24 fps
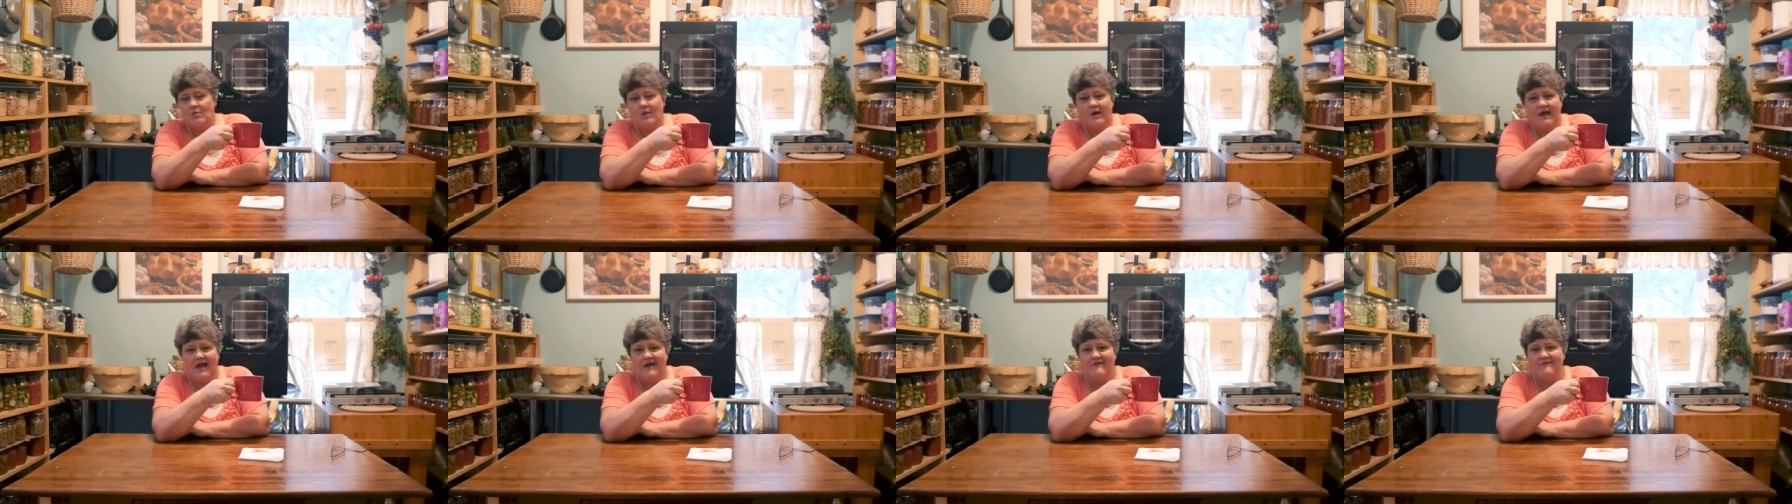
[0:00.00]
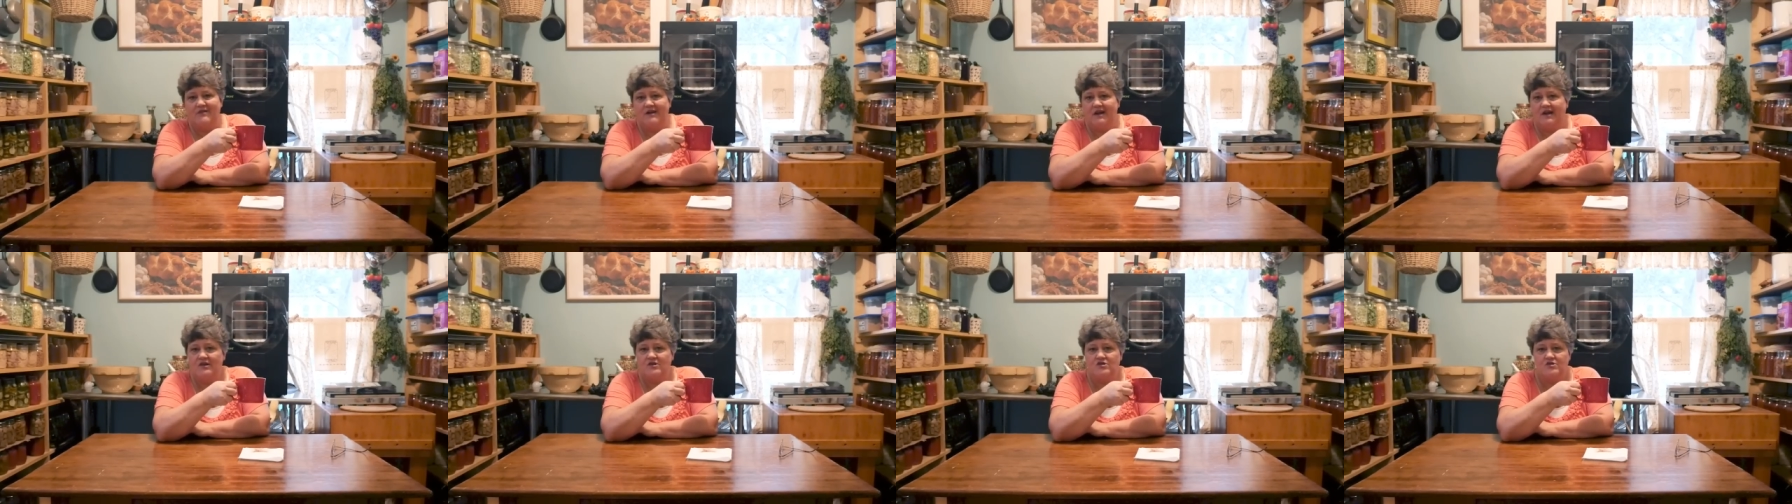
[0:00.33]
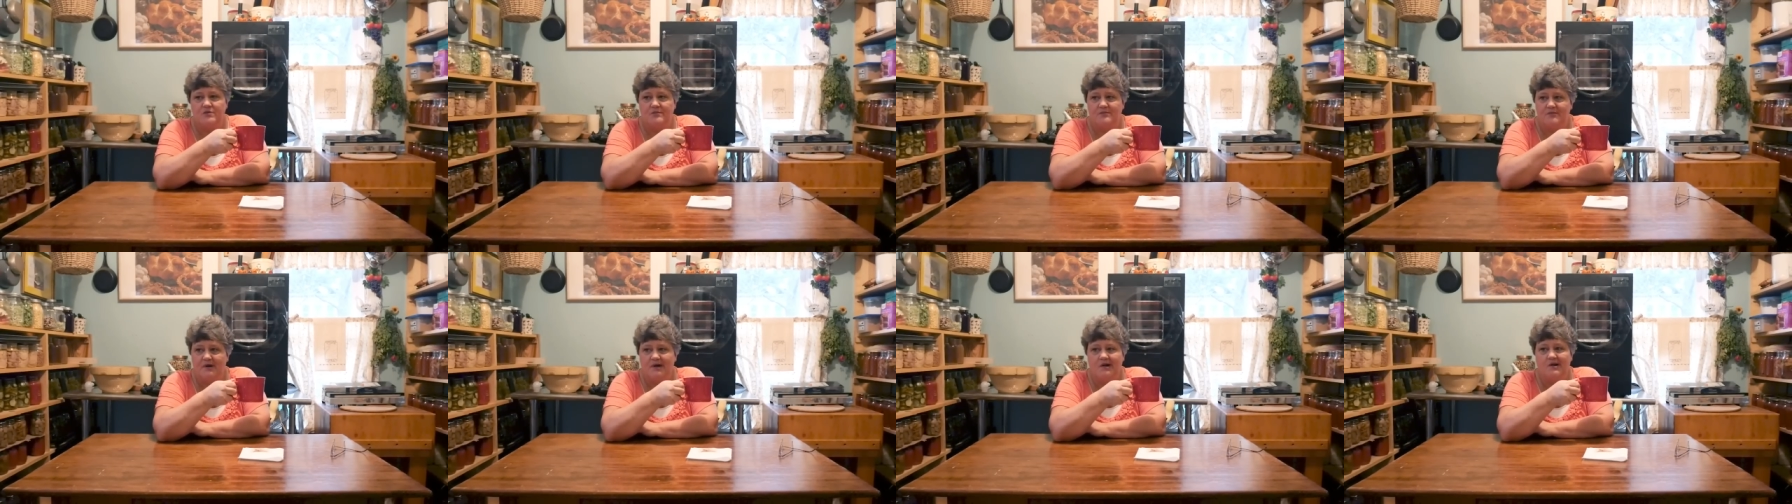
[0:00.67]
we'll have an
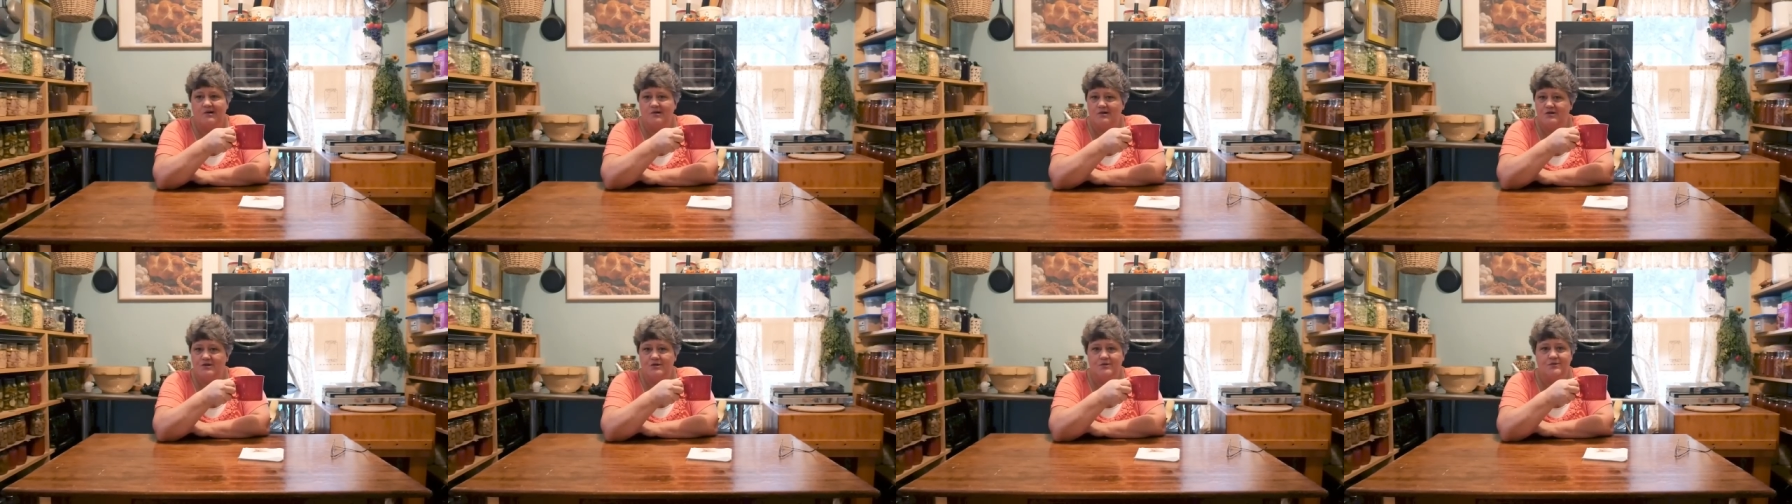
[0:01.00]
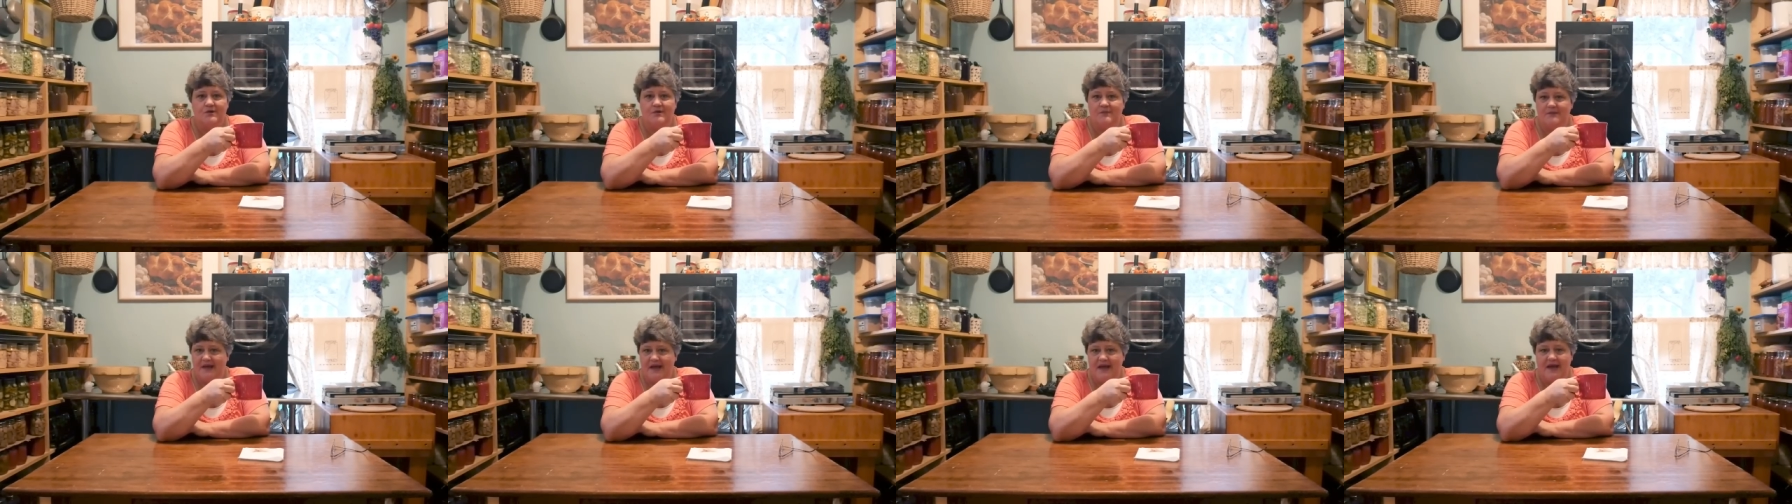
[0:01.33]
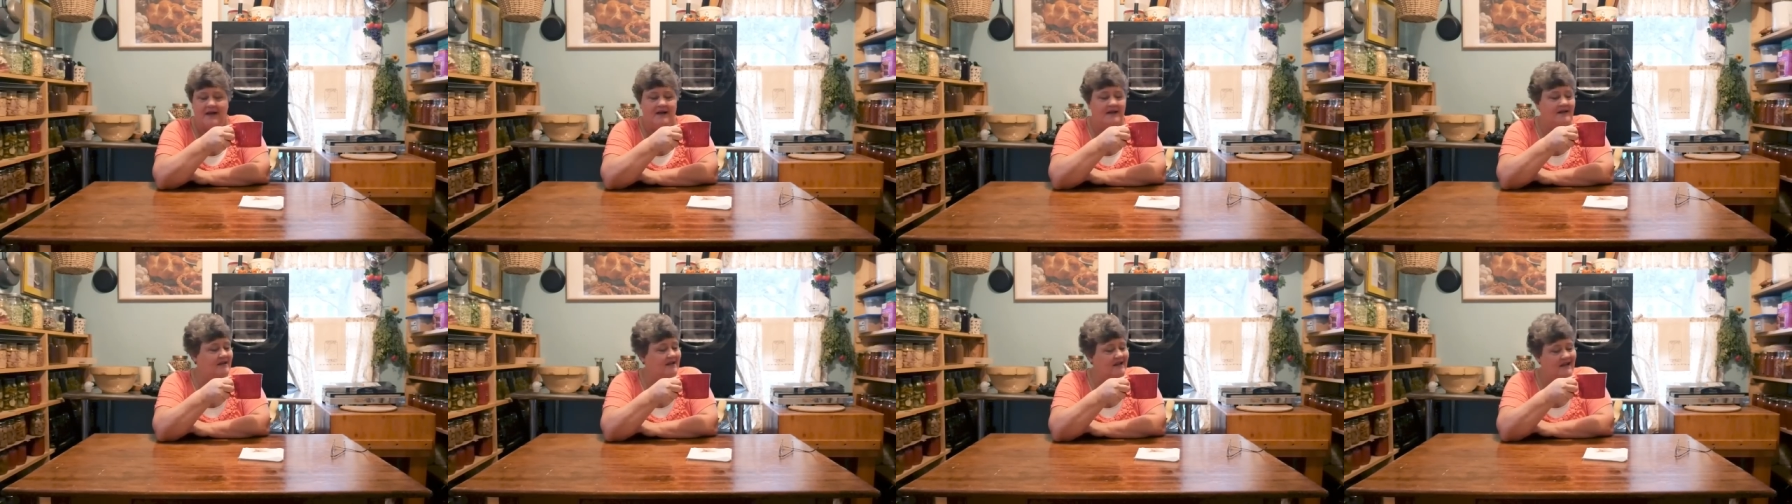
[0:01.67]
extra buck or two a
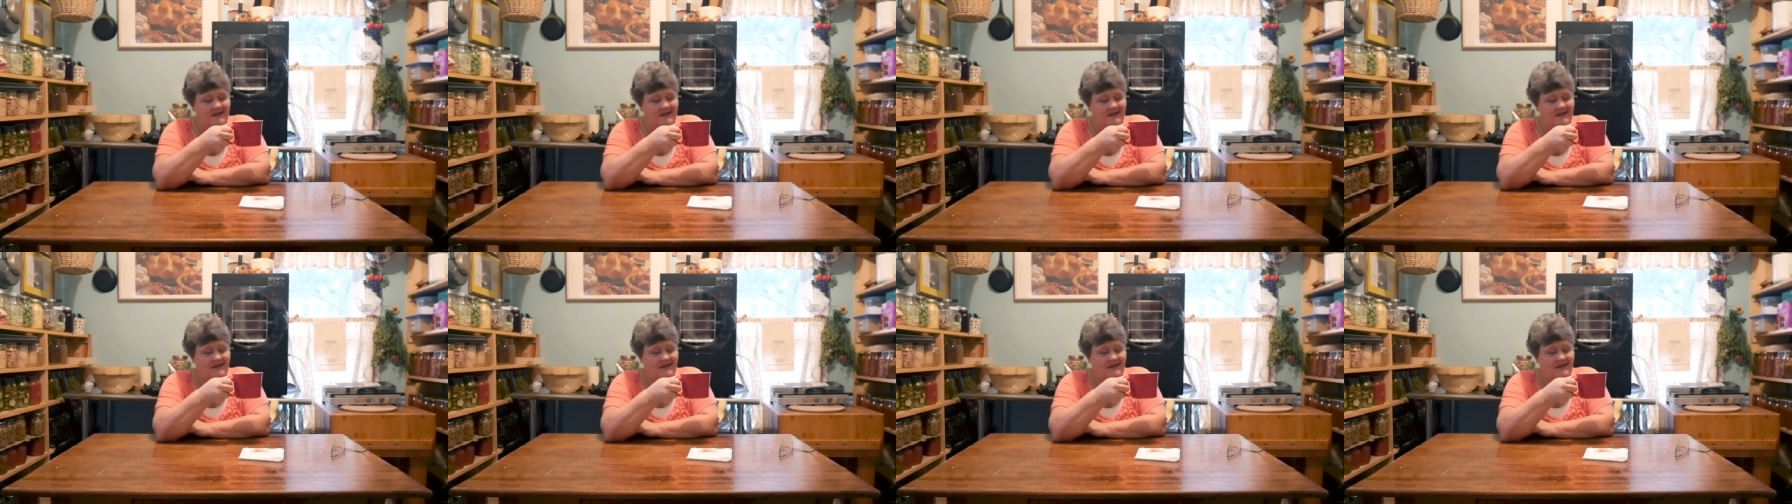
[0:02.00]
bag and